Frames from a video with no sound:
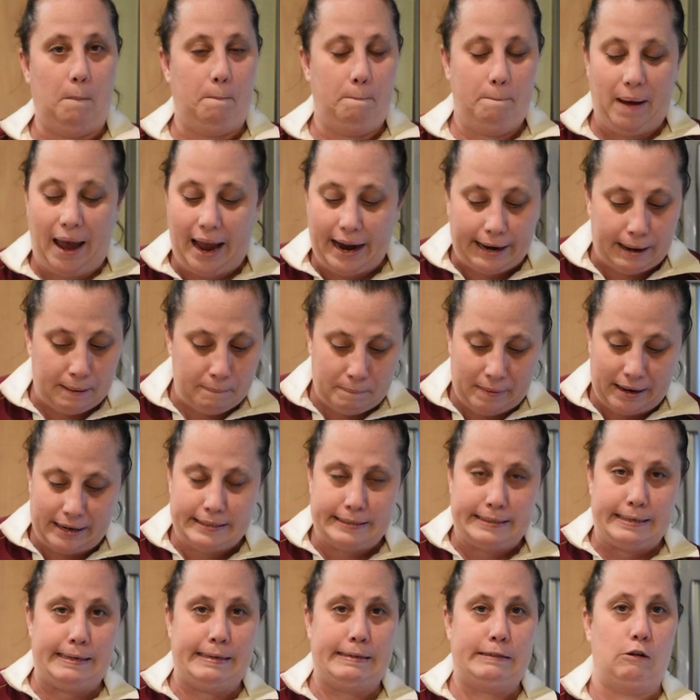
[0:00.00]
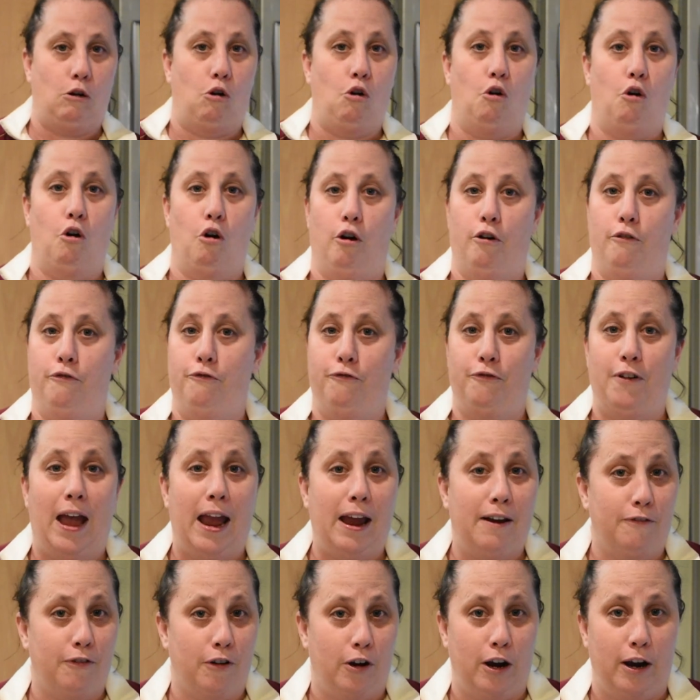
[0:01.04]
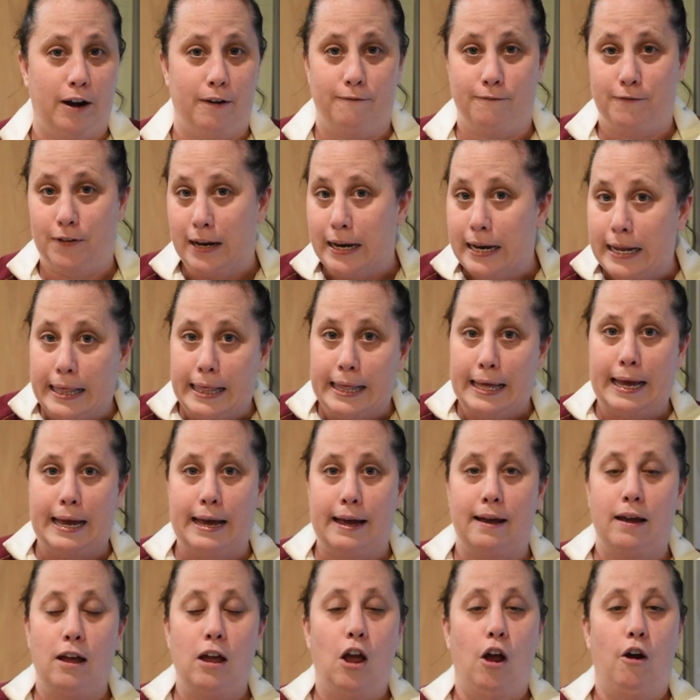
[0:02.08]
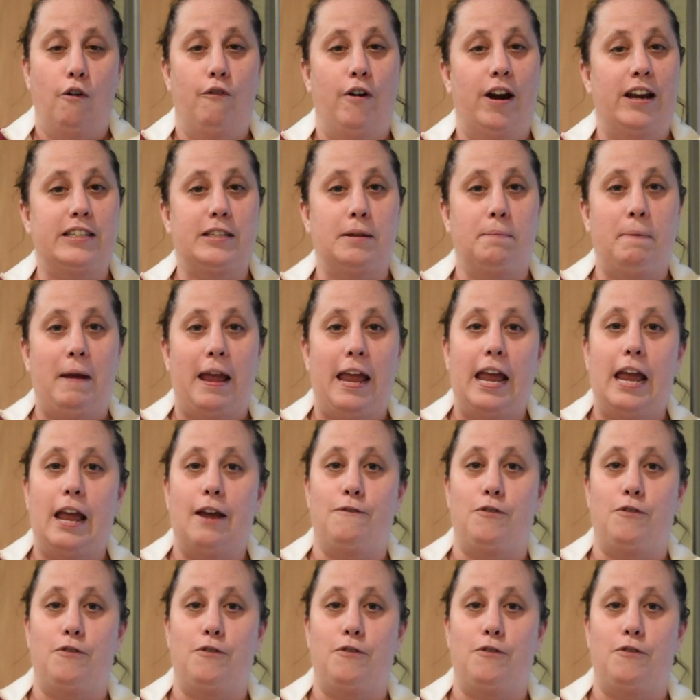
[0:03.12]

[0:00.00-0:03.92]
packet mixes or favorite vanilla recipe.